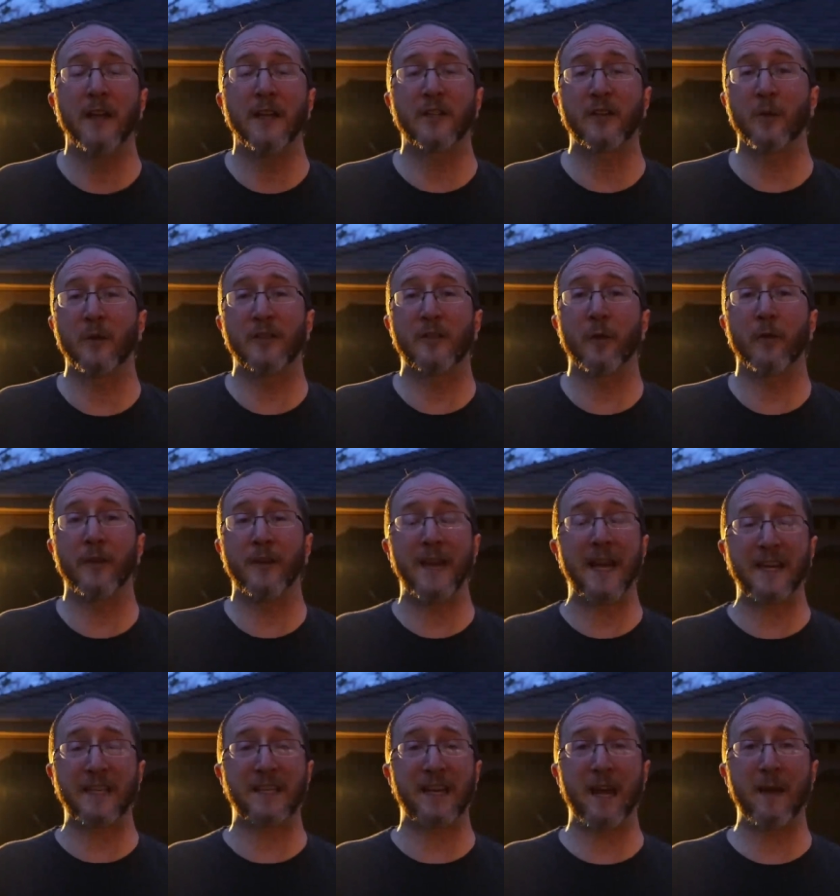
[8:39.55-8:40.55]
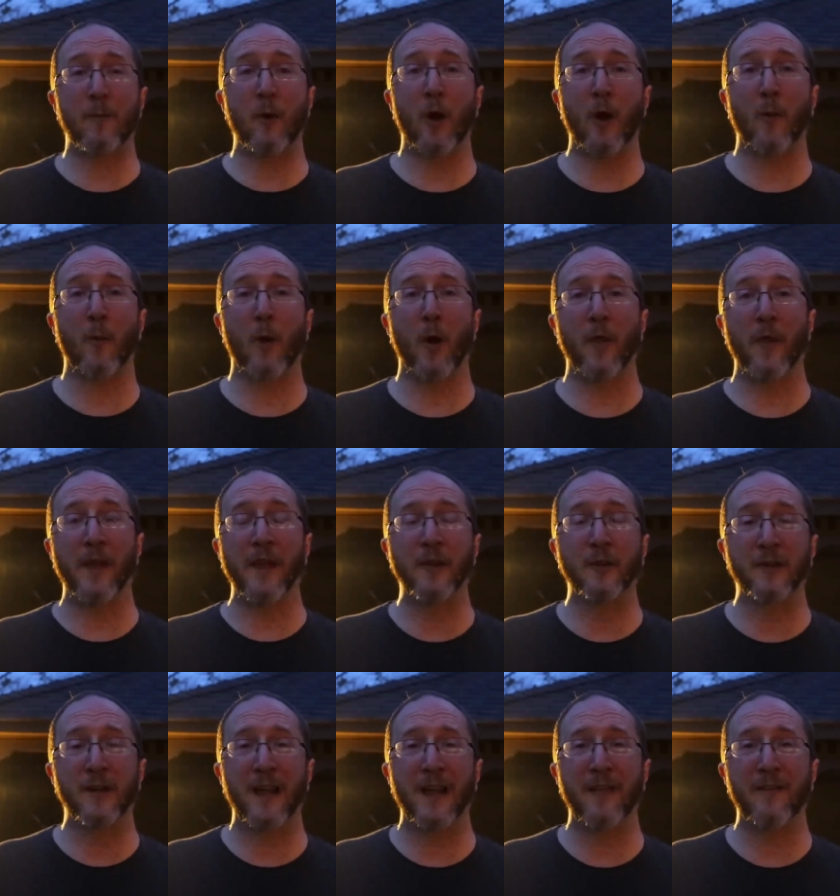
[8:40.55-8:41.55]
So until the next time I'm on the
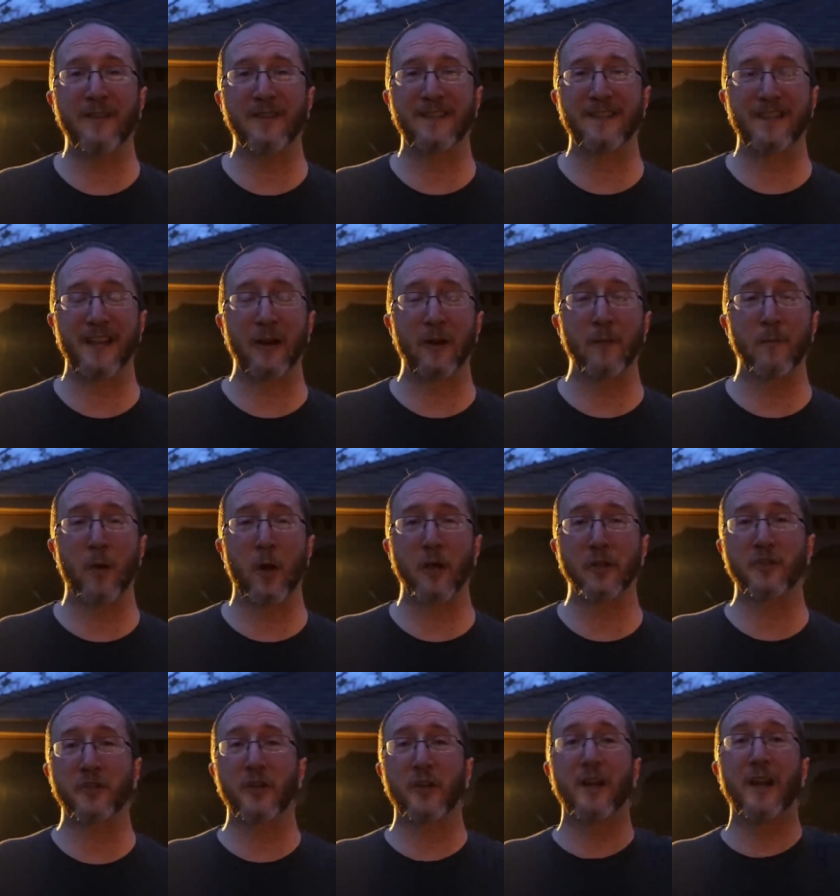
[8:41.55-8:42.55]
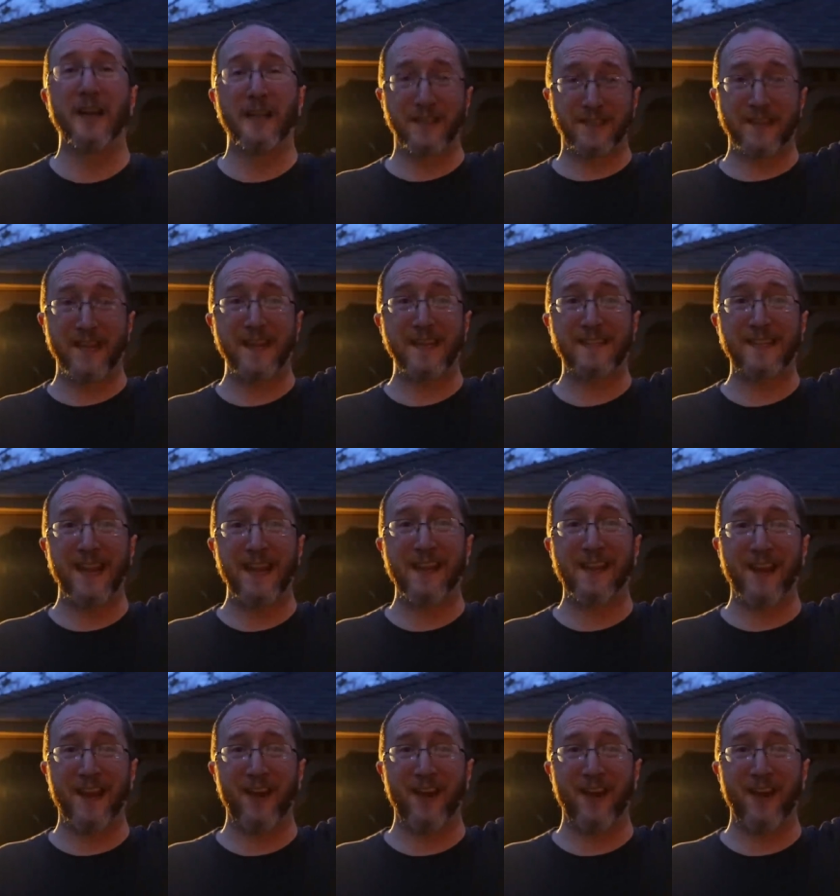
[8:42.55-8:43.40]
internet, this is Aaron Boster saying take